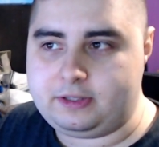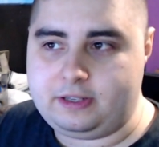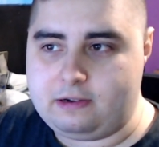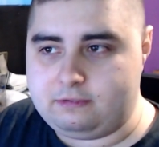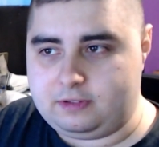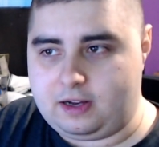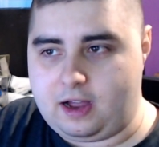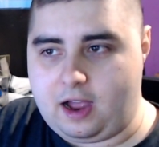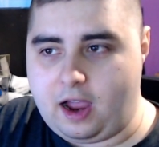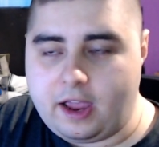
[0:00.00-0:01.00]
Now,
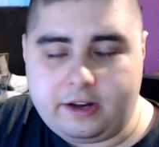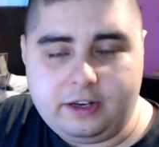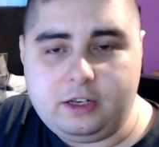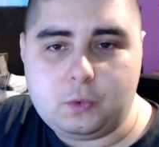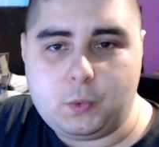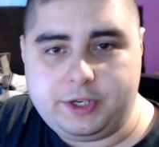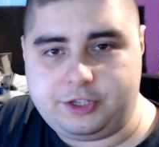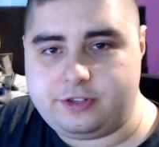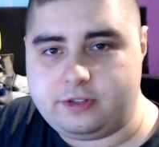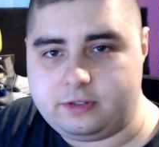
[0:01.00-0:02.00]
I really
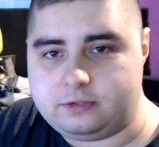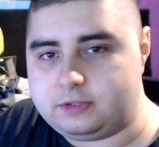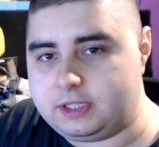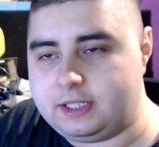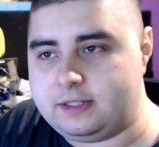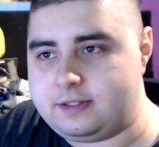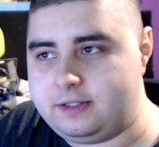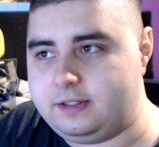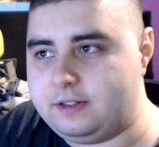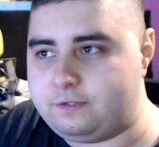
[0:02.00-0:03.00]
wish we're gonna
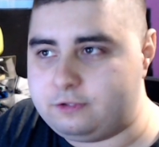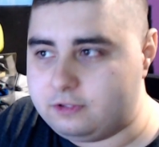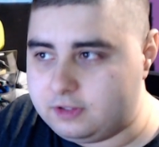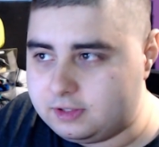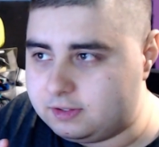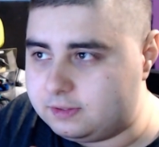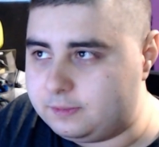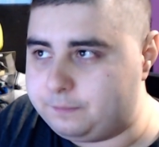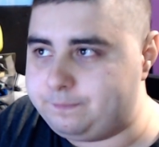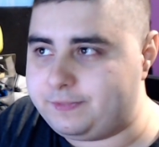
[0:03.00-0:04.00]
see the full